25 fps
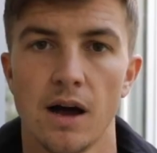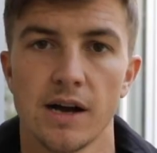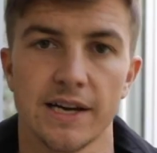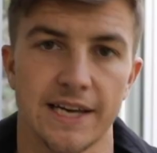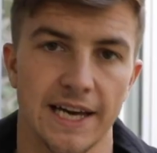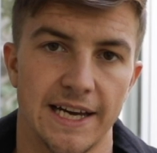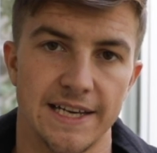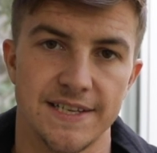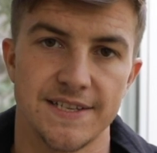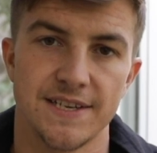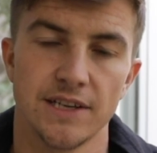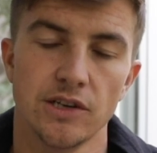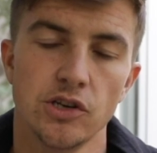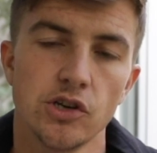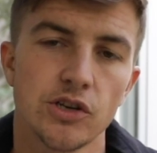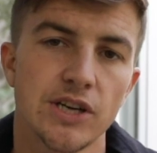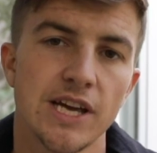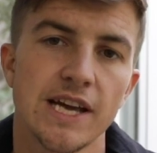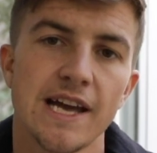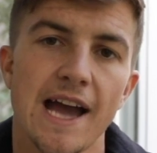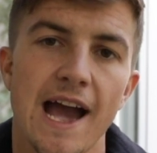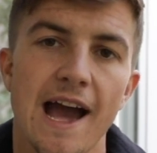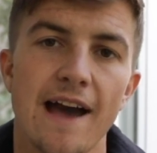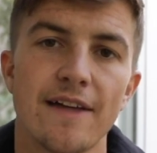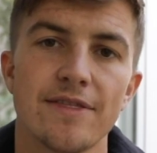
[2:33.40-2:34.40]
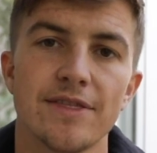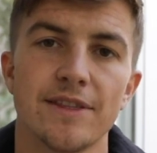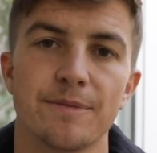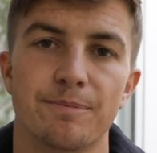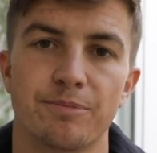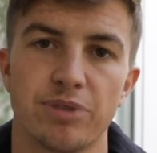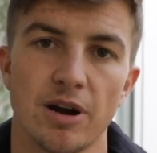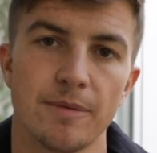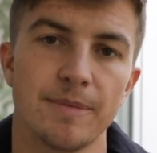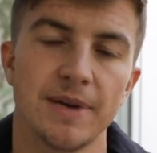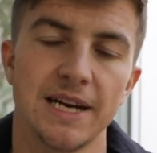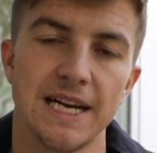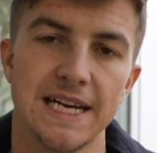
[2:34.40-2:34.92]
Okay, so looking at the
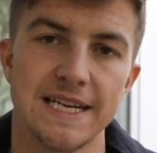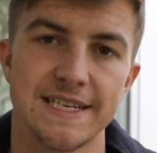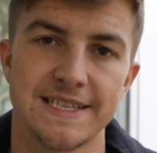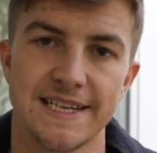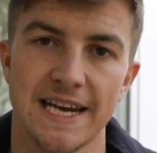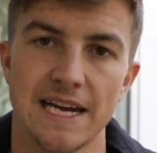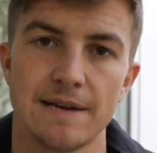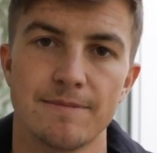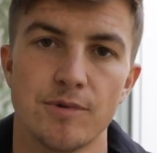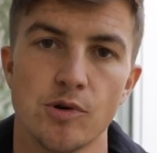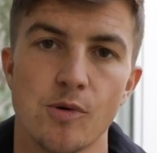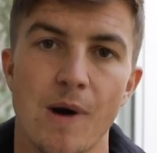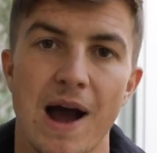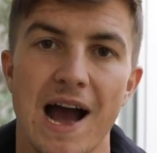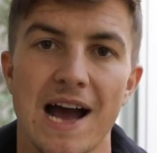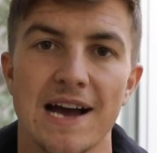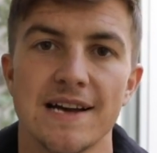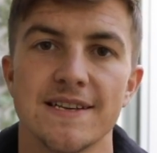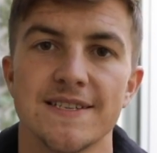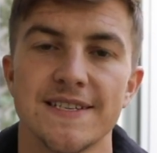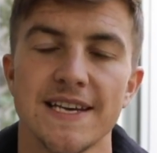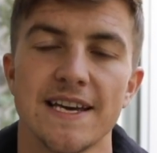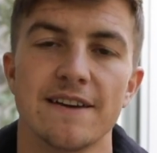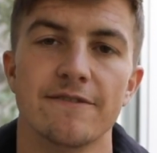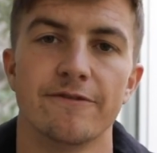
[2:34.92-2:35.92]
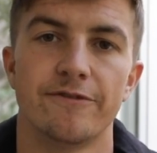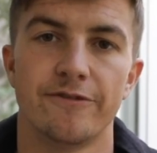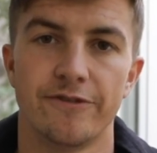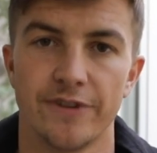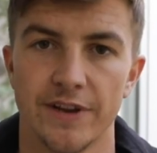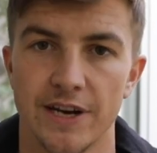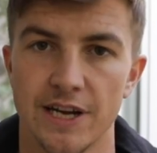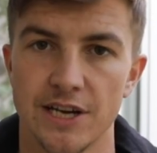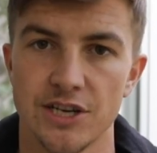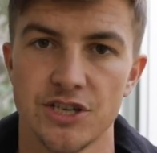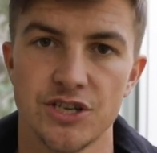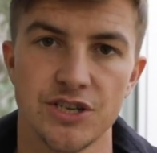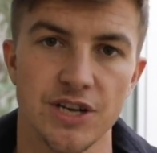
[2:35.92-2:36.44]
Premier League table as it
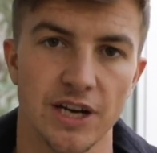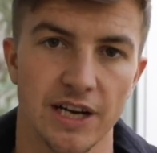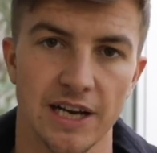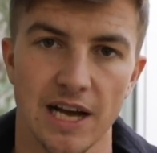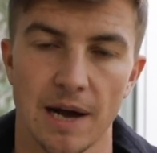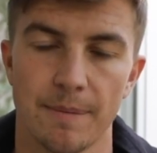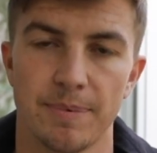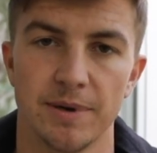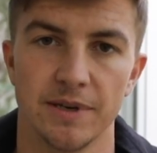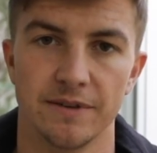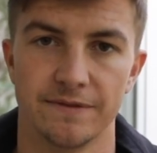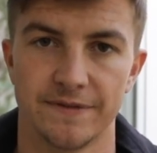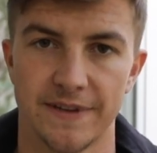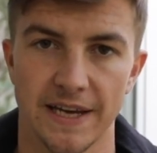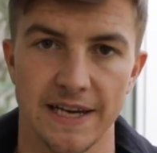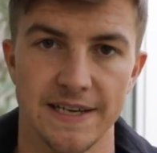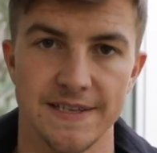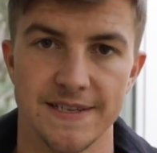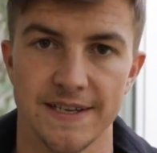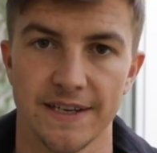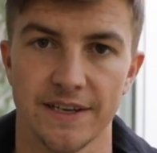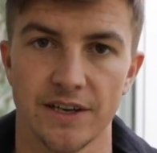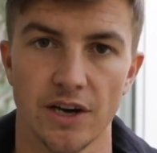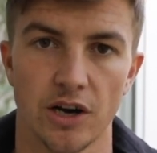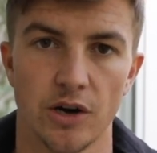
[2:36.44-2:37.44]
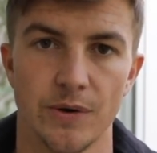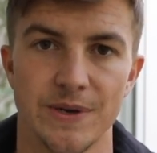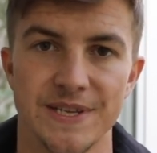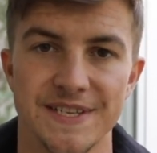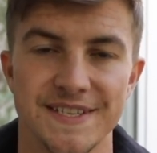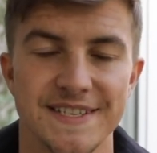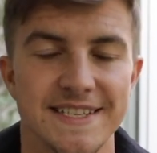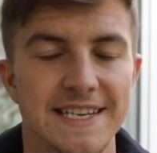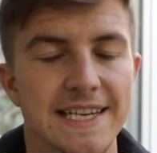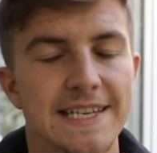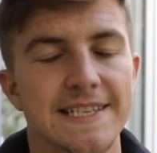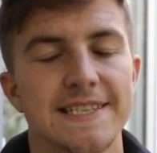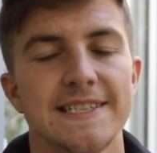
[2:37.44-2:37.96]
finished a couple of days ago in
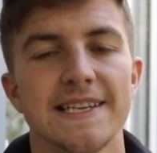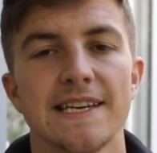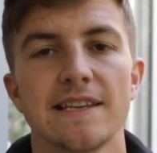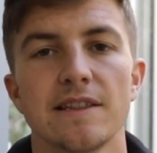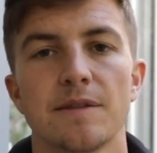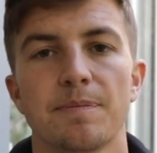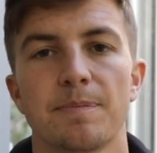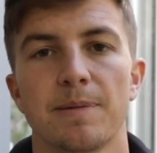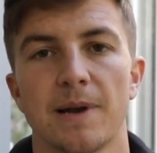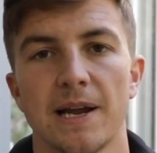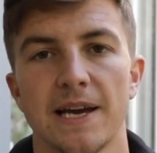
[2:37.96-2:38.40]
16th